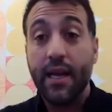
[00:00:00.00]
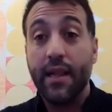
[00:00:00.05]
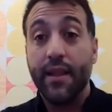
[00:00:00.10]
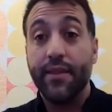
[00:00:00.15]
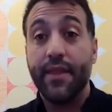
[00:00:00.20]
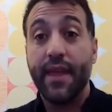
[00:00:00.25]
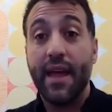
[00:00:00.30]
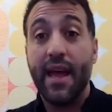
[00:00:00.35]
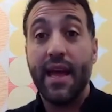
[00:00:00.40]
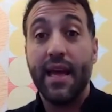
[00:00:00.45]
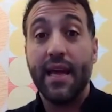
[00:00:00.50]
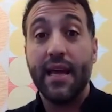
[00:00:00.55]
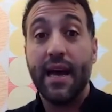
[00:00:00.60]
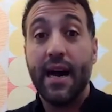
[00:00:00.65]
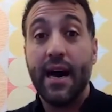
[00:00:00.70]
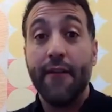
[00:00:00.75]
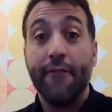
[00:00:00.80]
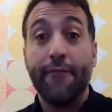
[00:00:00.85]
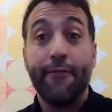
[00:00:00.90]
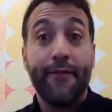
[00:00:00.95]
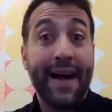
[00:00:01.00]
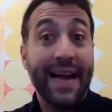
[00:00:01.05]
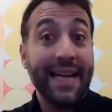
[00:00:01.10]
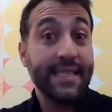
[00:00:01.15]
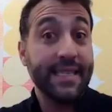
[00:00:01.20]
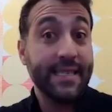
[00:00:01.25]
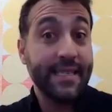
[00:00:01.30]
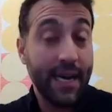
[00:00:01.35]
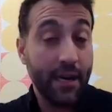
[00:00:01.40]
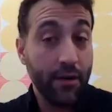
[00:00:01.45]
They
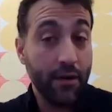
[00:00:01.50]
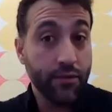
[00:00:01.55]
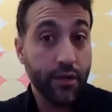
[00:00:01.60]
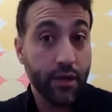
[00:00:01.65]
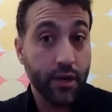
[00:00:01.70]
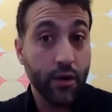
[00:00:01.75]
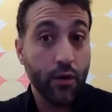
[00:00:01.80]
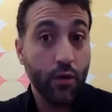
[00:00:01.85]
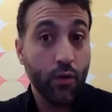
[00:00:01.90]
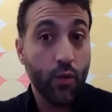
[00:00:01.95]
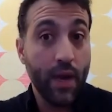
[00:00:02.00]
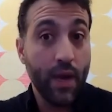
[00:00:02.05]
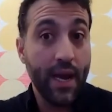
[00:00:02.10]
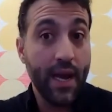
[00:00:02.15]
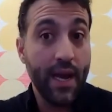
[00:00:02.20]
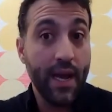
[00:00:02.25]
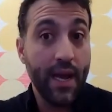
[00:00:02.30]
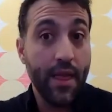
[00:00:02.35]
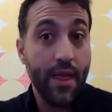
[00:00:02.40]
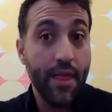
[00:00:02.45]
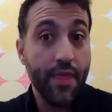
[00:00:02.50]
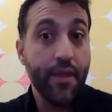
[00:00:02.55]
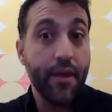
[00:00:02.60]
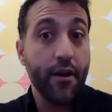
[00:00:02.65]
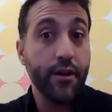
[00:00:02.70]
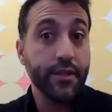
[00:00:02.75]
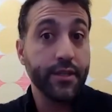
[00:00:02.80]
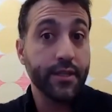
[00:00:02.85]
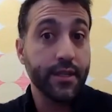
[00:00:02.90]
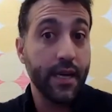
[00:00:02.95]
find shelter when
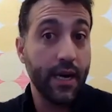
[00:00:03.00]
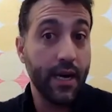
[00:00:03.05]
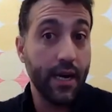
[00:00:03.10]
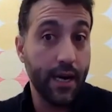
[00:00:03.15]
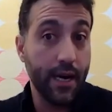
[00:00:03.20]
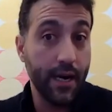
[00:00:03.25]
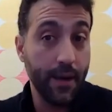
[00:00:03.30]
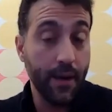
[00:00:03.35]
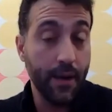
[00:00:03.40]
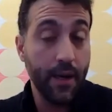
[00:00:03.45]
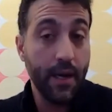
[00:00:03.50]
there's a